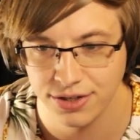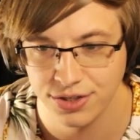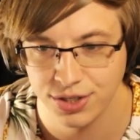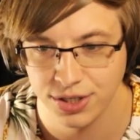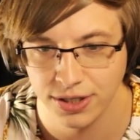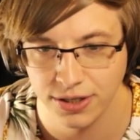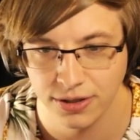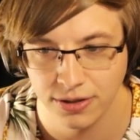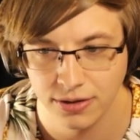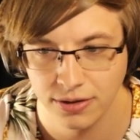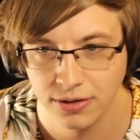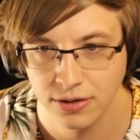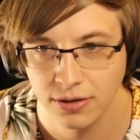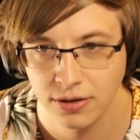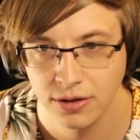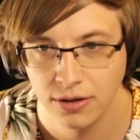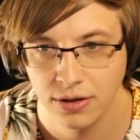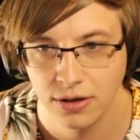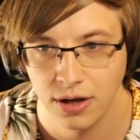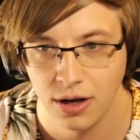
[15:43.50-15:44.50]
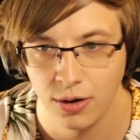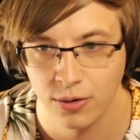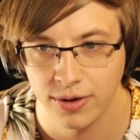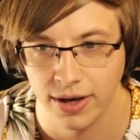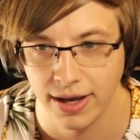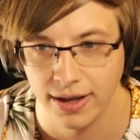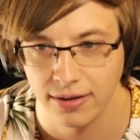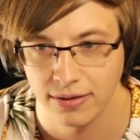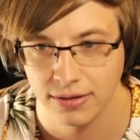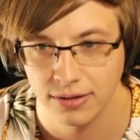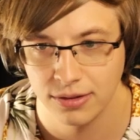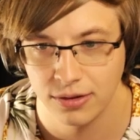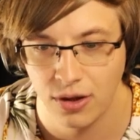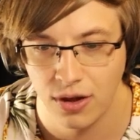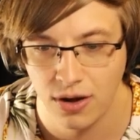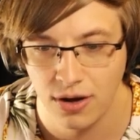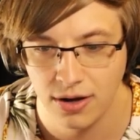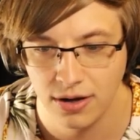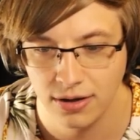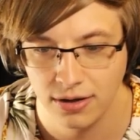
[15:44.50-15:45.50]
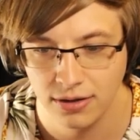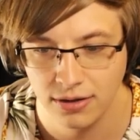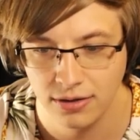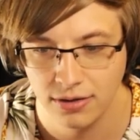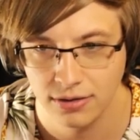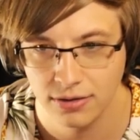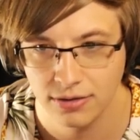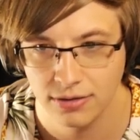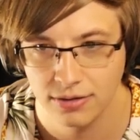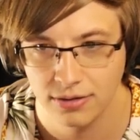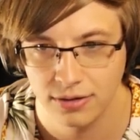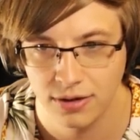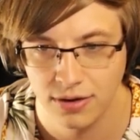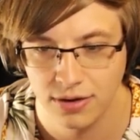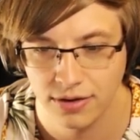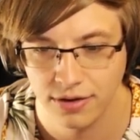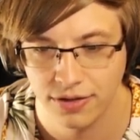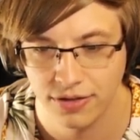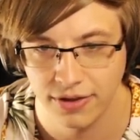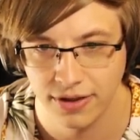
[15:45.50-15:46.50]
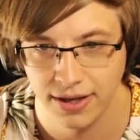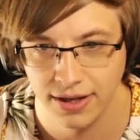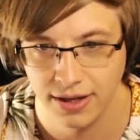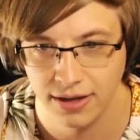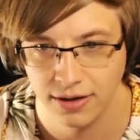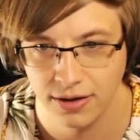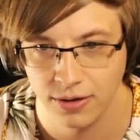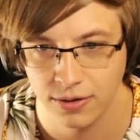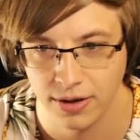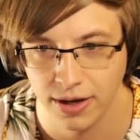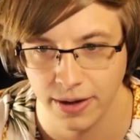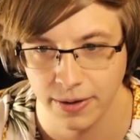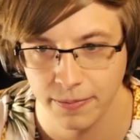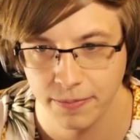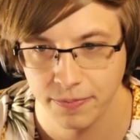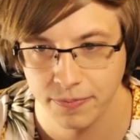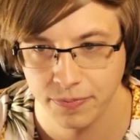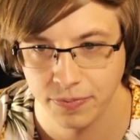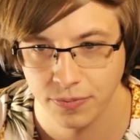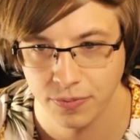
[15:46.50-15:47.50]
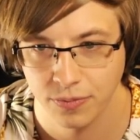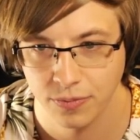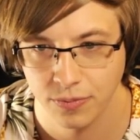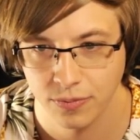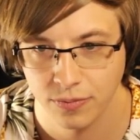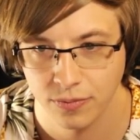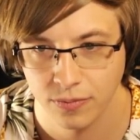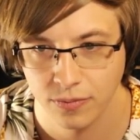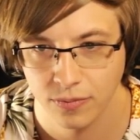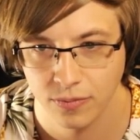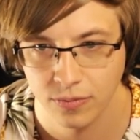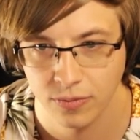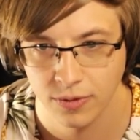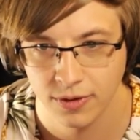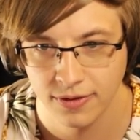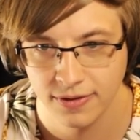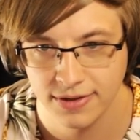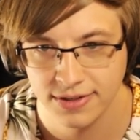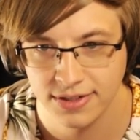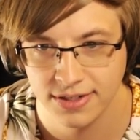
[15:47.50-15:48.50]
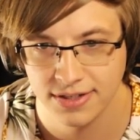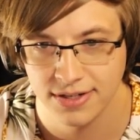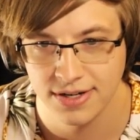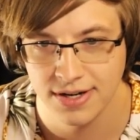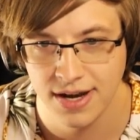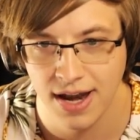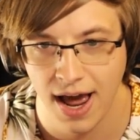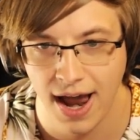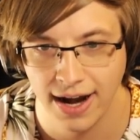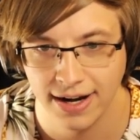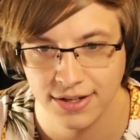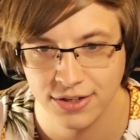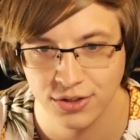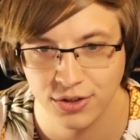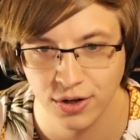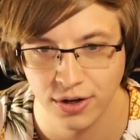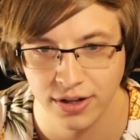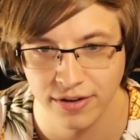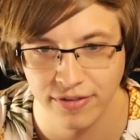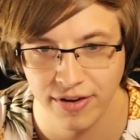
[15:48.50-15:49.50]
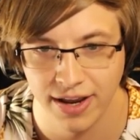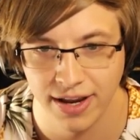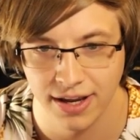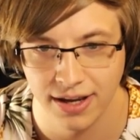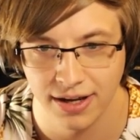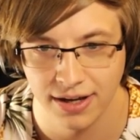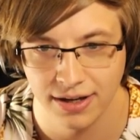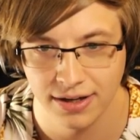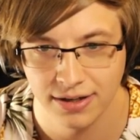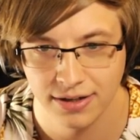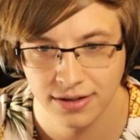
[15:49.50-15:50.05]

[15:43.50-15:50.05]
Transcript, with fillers: here. Okay, long, long thing. Okay. This is not as good of a uh,